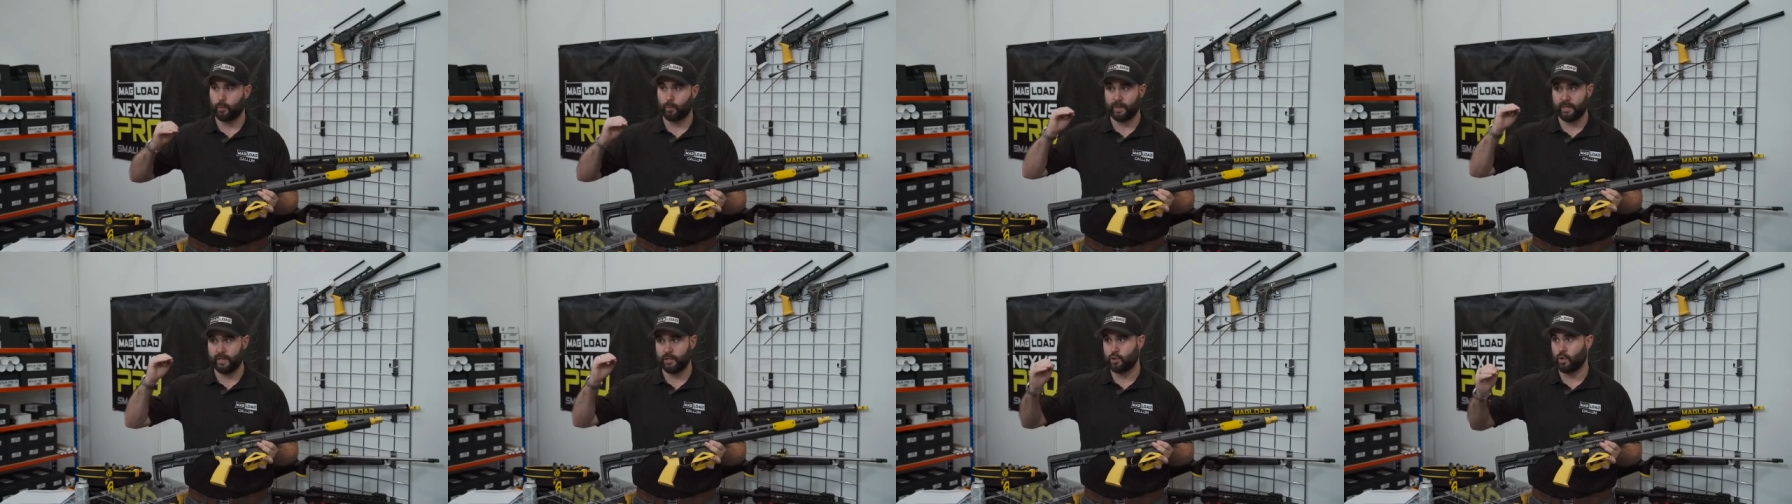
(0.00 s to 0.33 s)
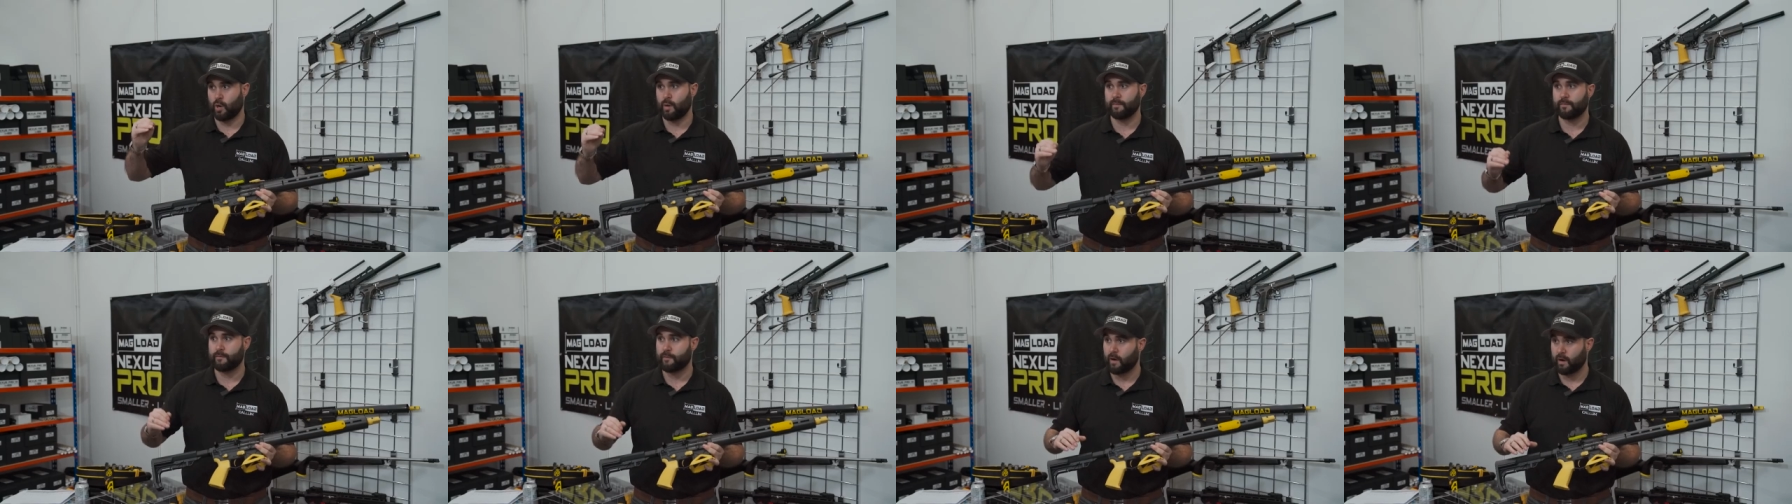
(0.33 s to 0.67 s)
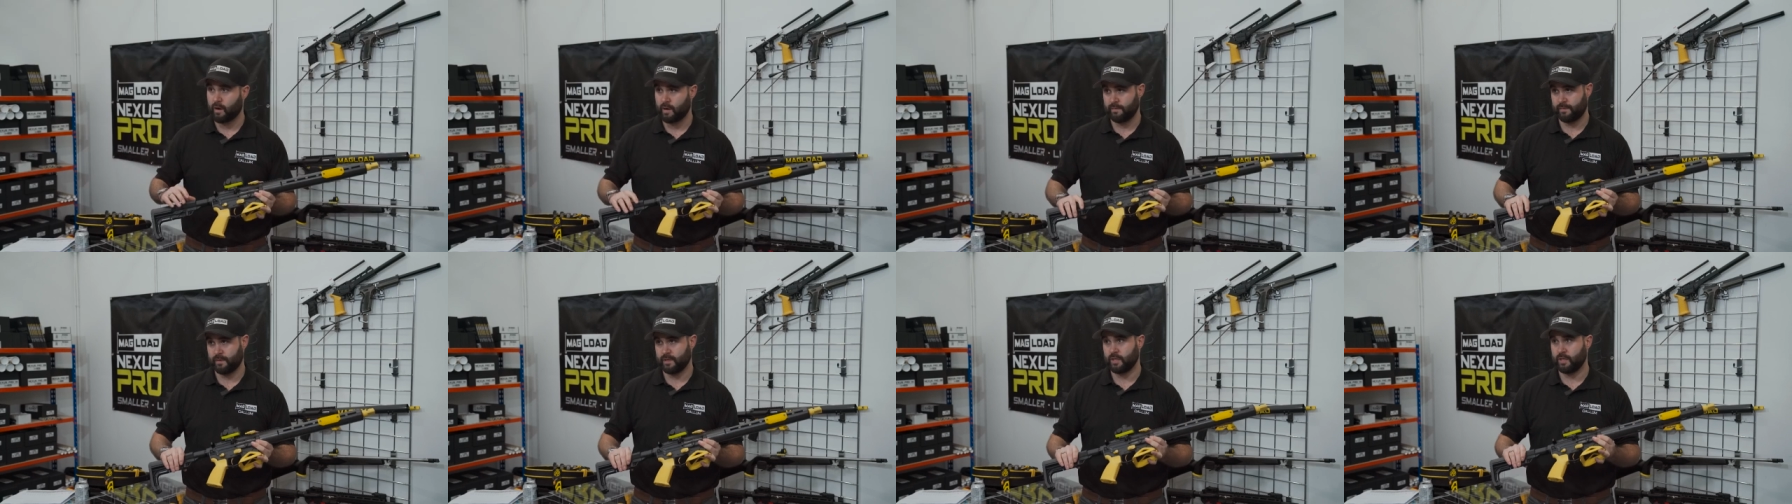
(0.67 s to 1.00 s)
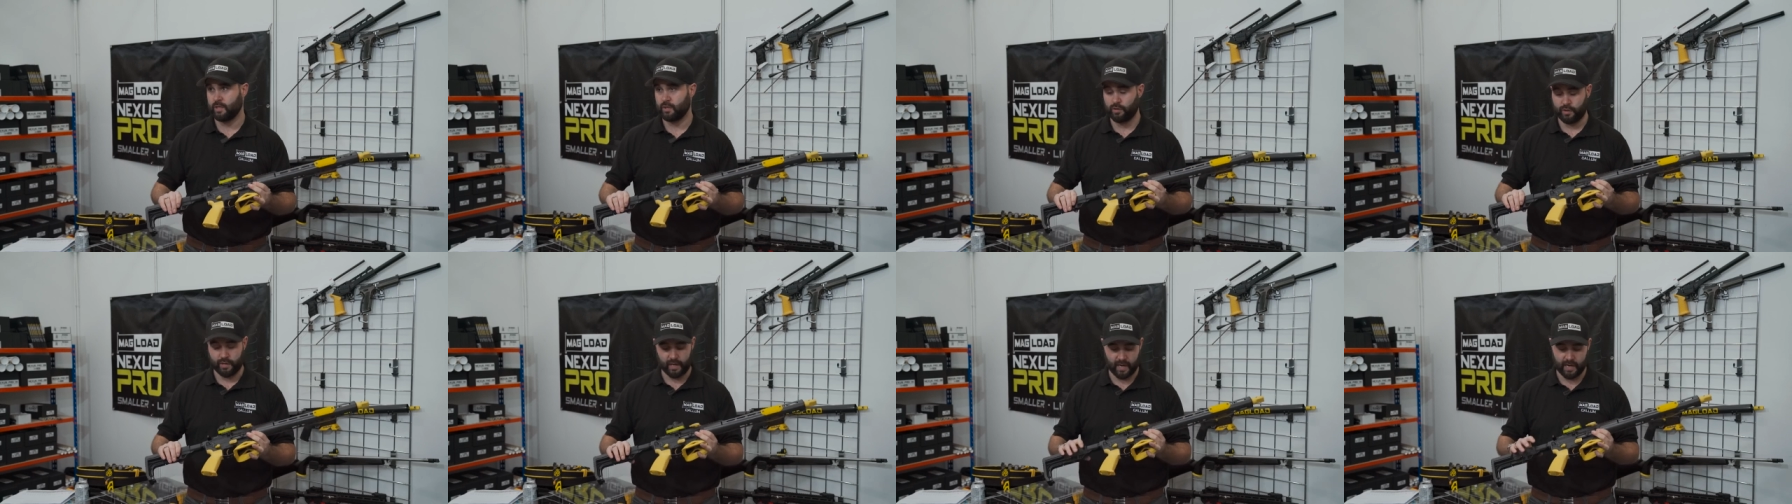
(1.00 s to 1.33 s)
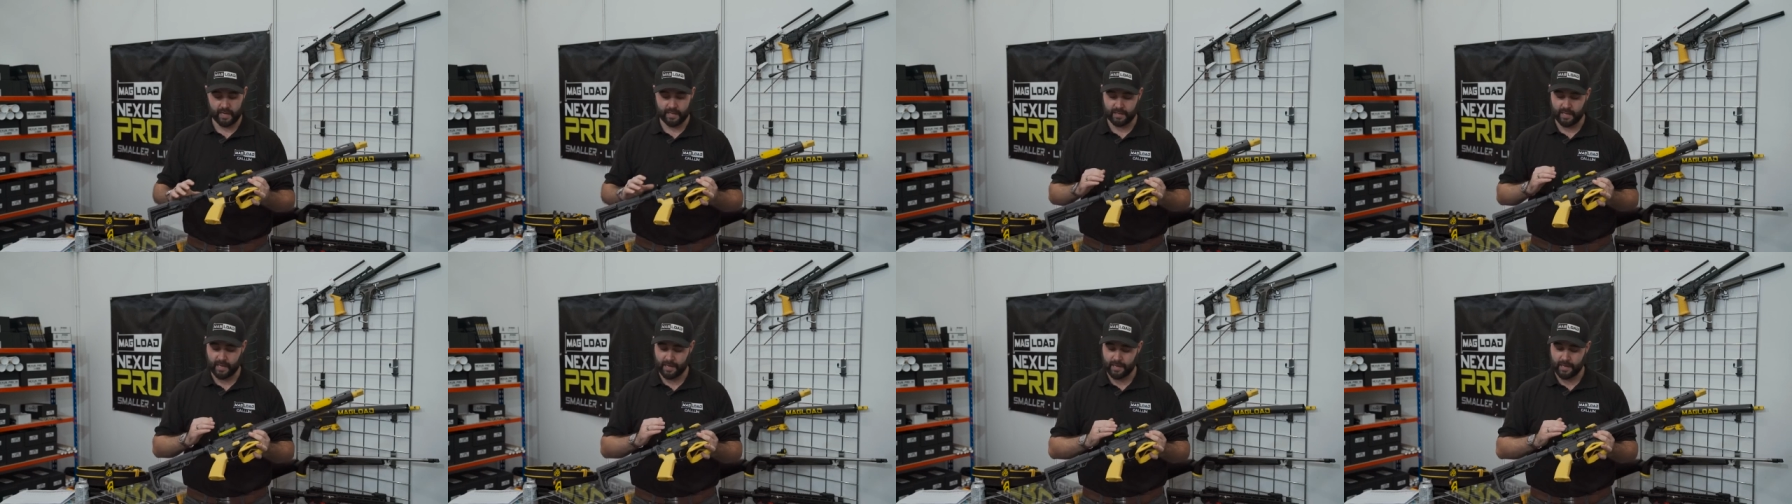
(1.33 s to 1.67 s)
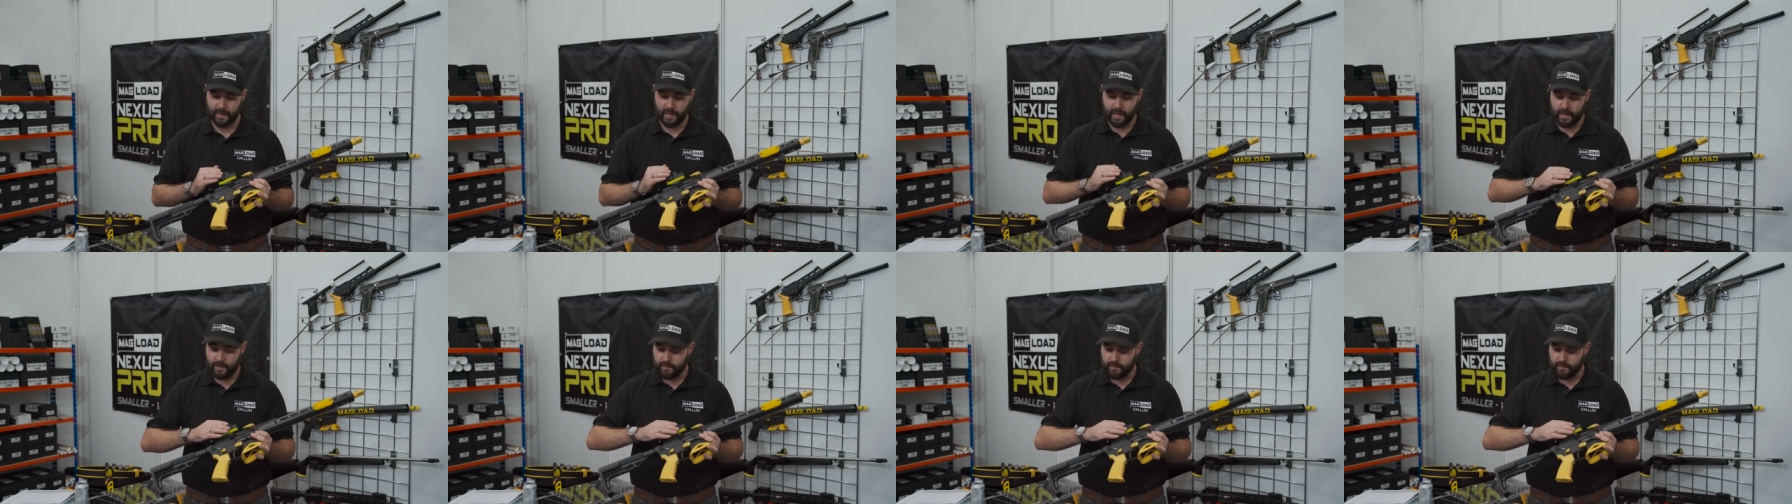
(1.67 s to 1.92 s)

three, top five in the U K, they're,